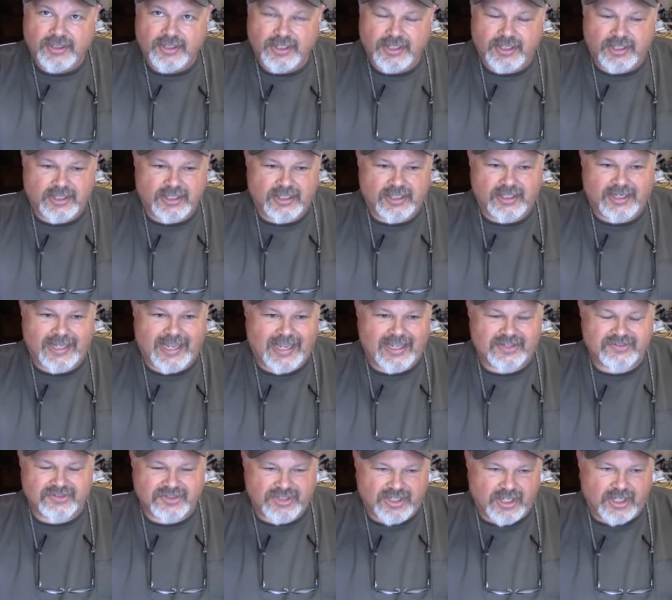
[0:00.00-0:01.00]
It
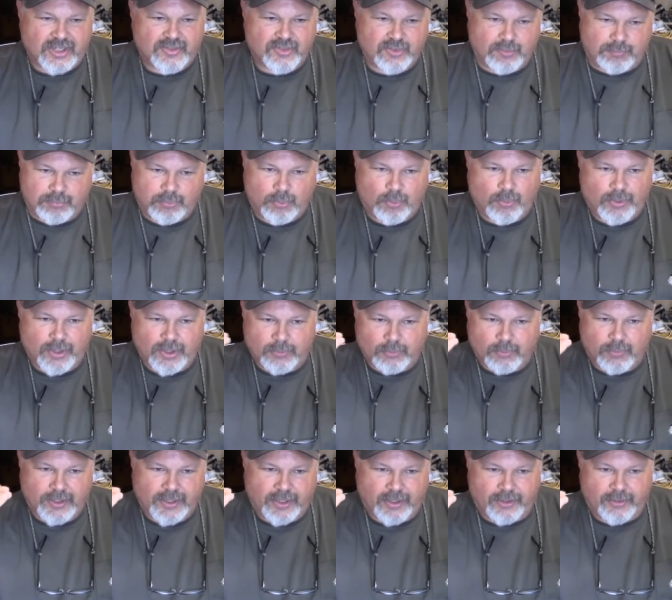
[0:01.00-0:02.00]
hasn't hit the point
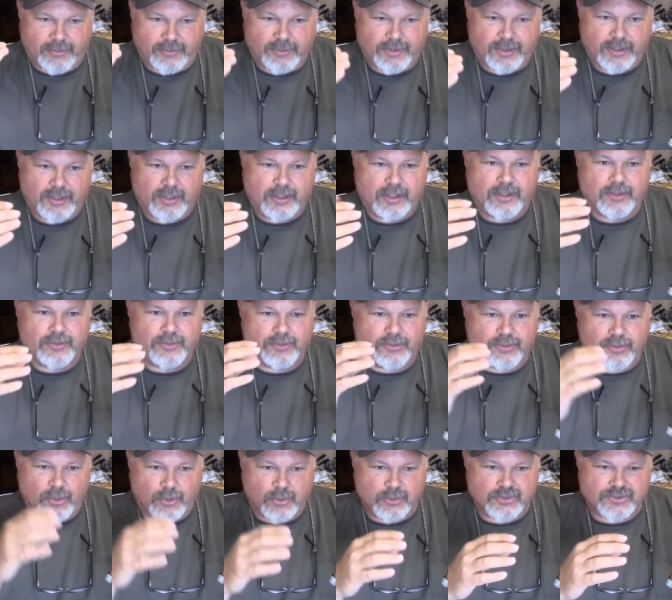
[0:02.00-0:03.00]
where
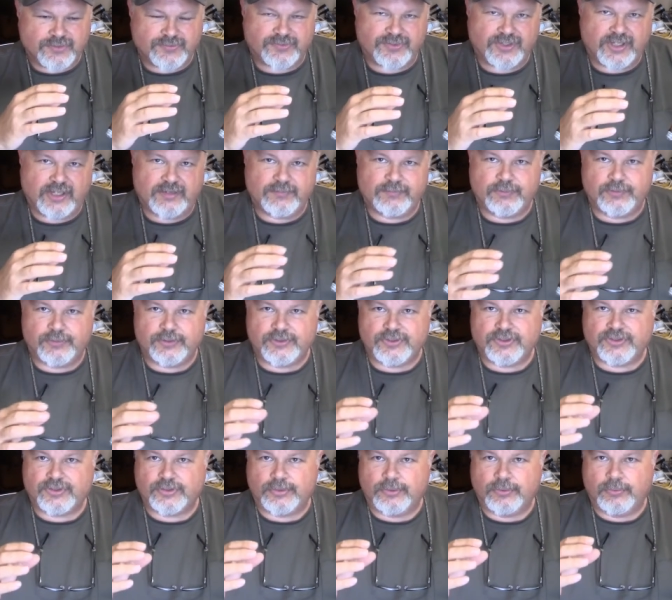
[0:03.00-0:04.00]
those
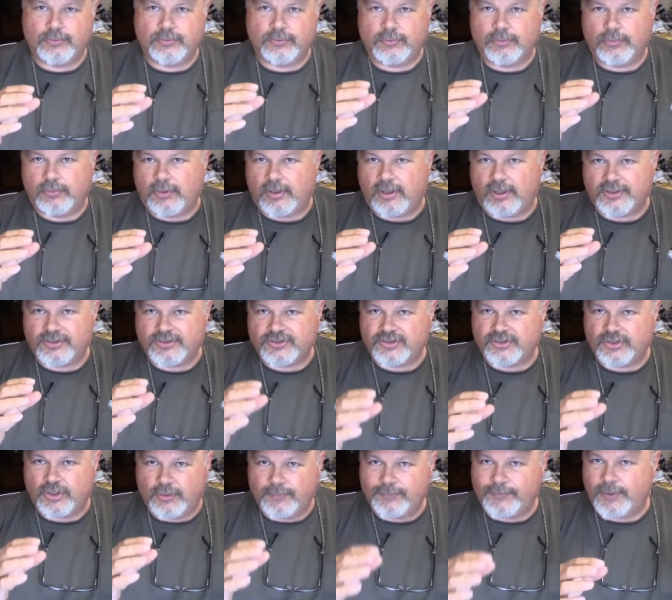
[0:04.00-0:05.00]
flavors are
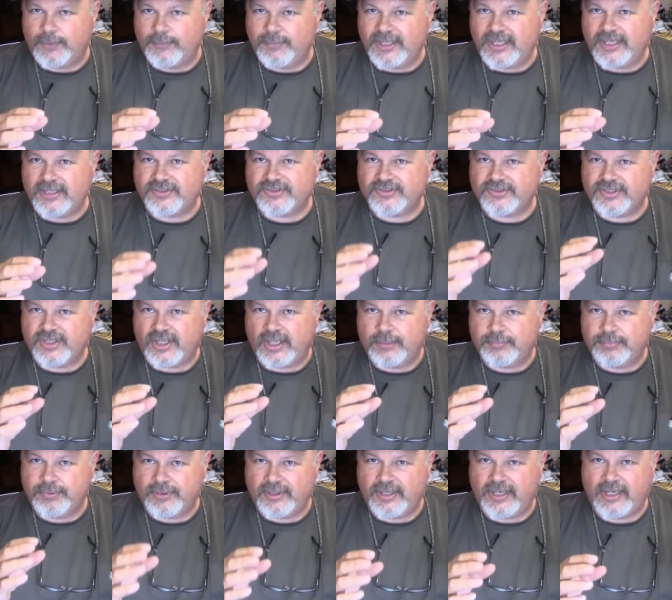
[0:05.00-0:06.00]
so robust
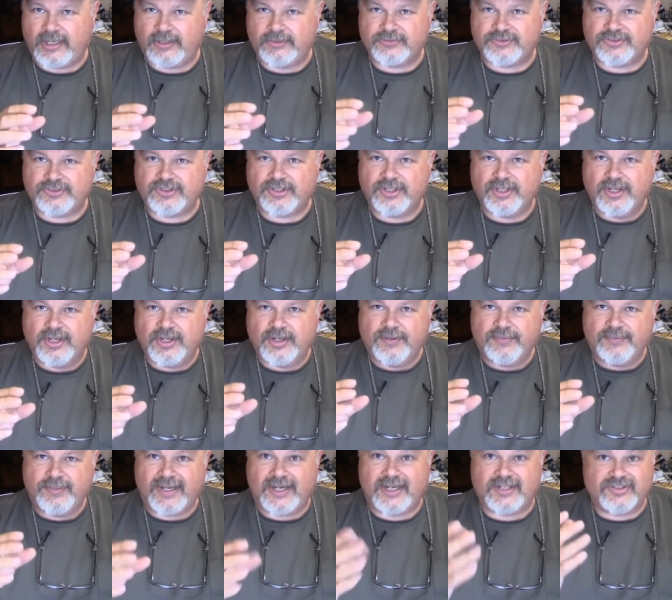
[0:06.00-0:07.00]
and pronounced
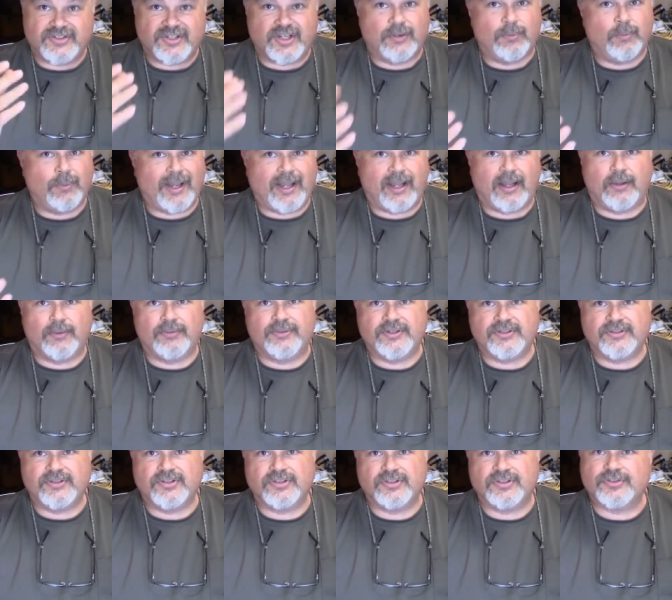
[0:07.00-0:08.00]
that I'd say, wow,
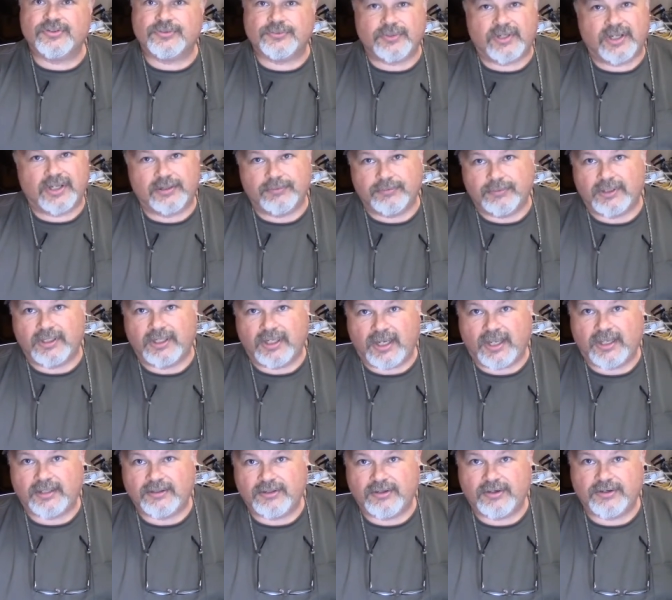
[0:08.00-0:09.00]
this is kind of really
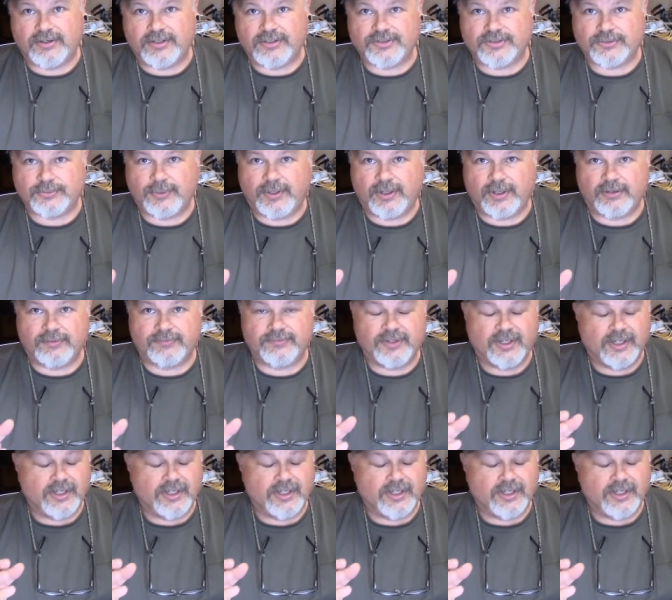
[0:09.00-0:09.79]
like the RS-12,